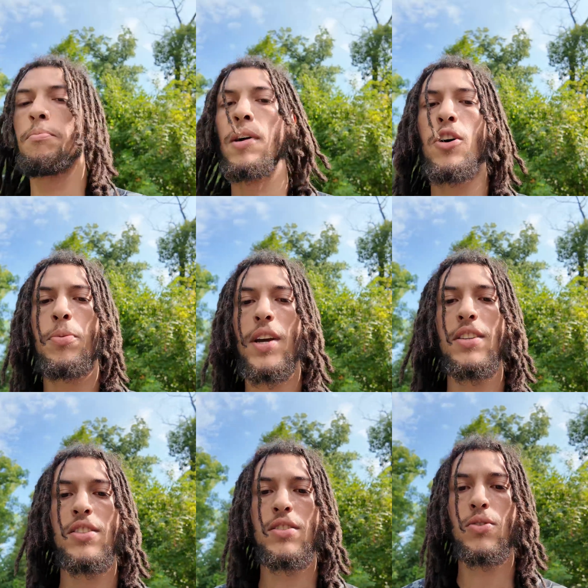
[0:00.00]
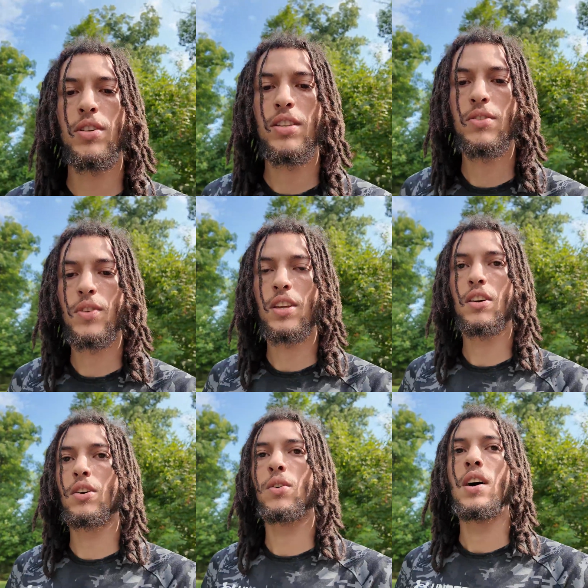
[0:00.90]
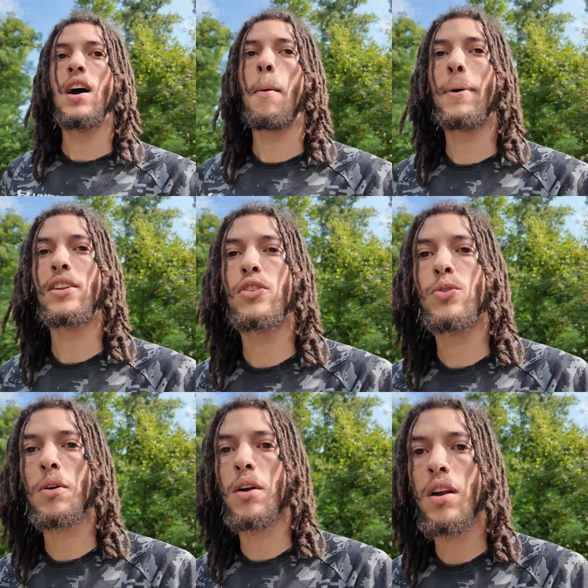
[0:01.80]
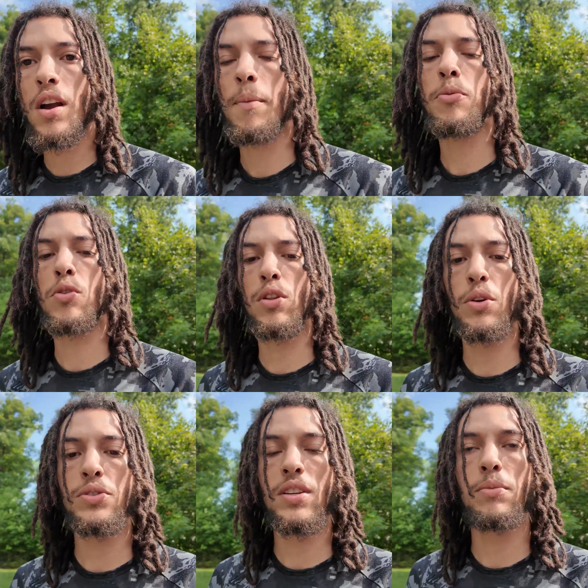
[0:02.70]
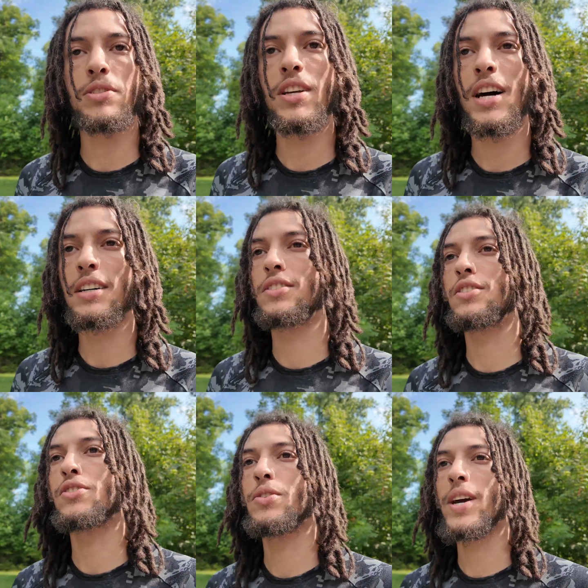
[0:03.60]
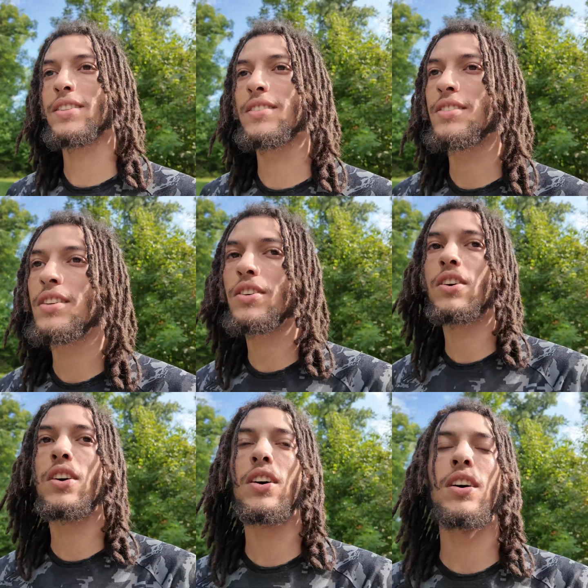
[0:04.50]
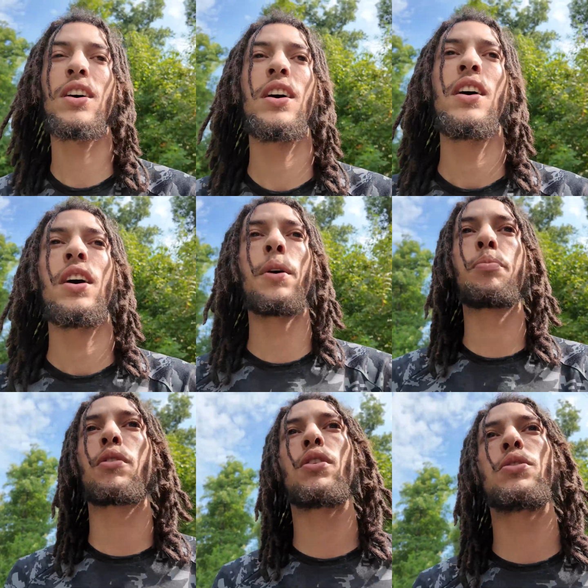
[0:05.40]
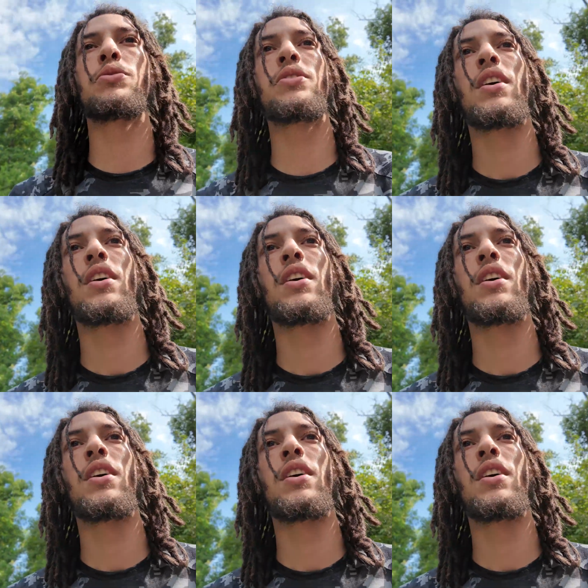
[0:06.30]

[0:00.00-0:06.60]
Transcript: but I hope you guys enjoyed this video. I'm about to do a couple close-up shots just so you guys can see the car up close.